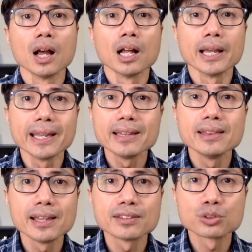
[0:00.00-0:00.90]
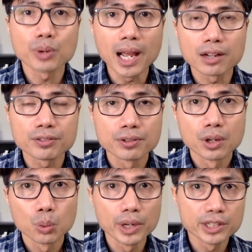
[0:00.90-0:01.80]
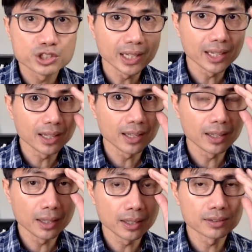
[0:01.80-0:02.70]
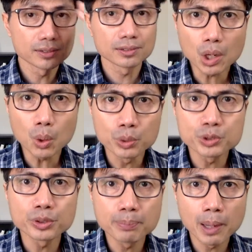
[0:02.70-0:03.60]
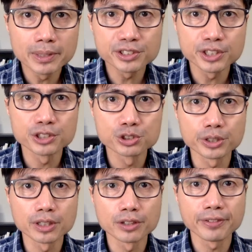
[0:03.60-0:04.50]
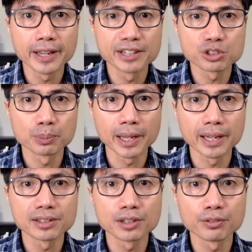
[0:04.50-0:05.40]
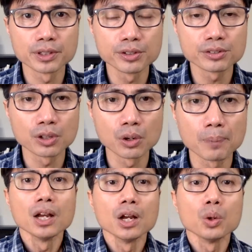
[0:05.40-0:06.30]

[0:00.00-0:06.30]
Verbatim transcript: in this graph, which is which was published in the Journal of Financial Planning several years ago,